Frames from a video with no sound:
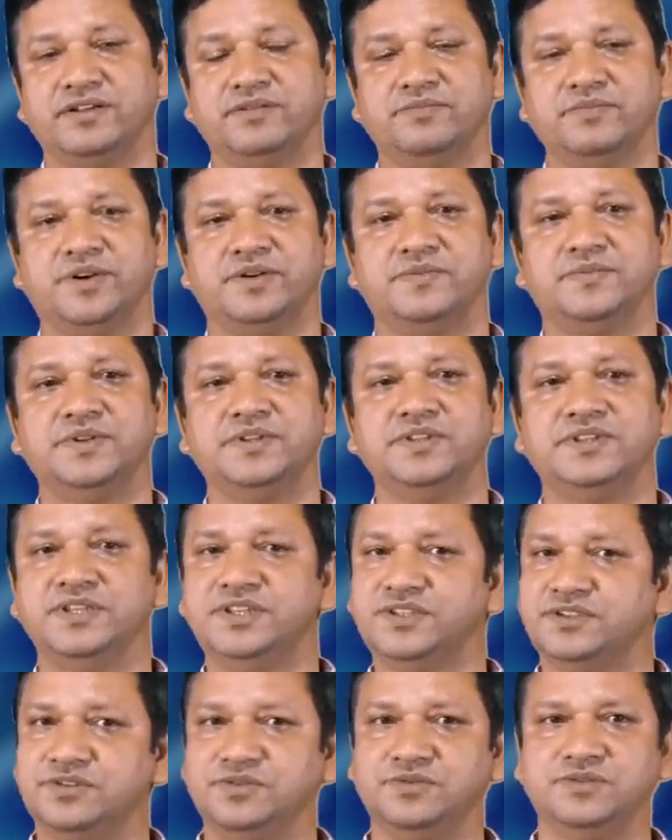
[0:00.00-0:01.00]
in between
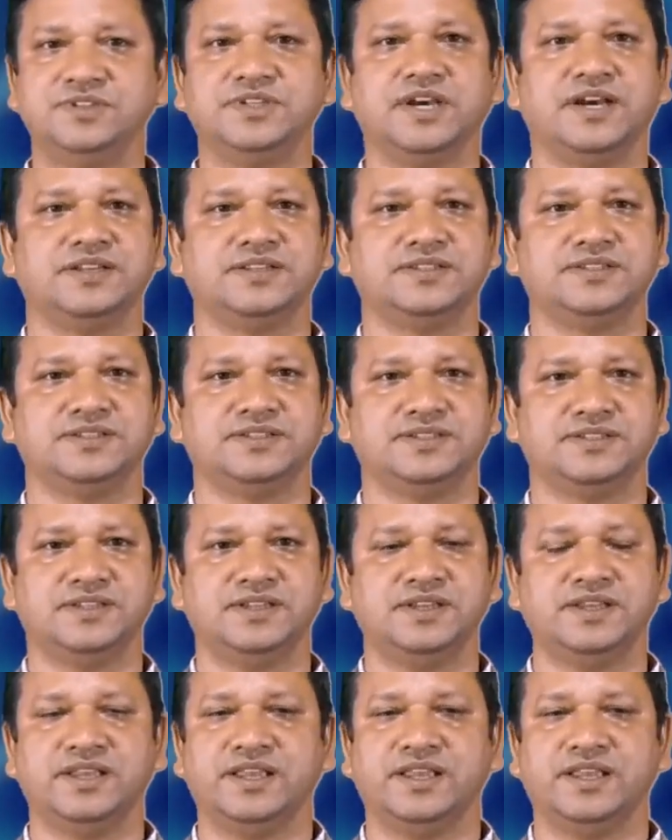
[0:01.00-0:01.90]
these two charges.